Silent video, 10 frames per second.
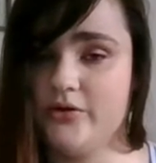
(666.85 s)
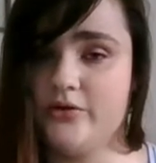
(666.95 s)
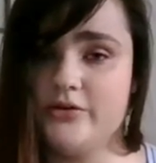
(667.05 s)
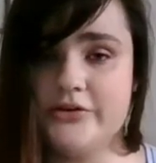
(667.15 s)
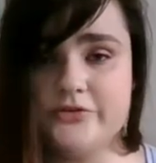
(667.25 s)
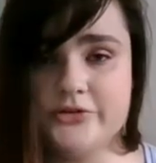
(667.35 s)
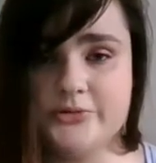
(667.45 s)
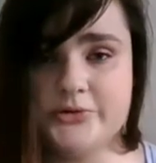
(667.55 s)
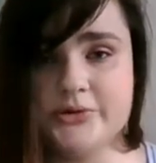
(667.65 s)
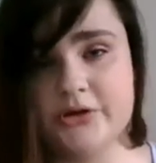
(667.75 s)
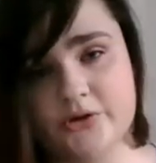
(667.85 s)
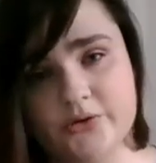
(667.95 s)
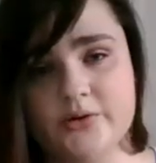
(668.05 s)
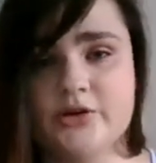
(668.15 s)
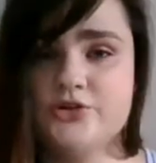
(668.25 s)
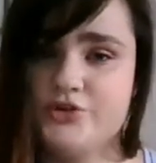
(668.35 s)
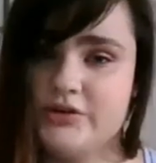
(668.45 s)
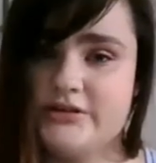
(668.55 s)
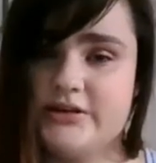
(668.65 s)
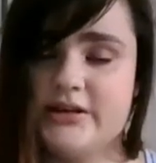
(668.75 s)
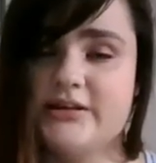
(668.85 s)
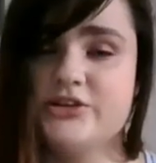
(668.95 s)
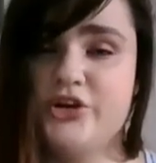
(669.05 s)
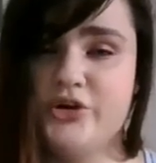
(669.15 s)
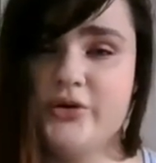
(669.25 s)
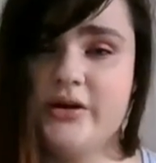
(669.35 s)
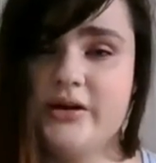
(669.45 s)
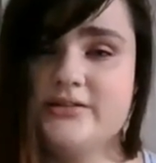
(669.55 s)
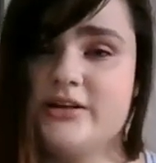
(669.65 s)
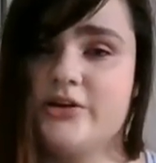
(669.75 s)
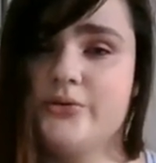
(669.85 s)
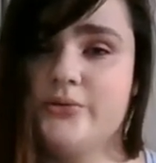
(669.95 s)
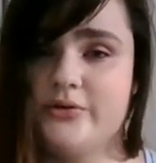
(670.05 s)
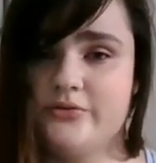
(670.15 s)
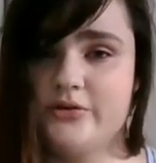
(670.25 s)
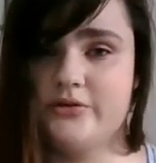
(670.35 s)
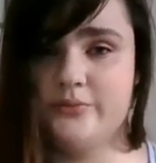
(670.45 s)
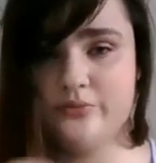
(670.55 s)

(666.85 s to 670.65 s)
The difference between curing and treating is curing is getting rid of it.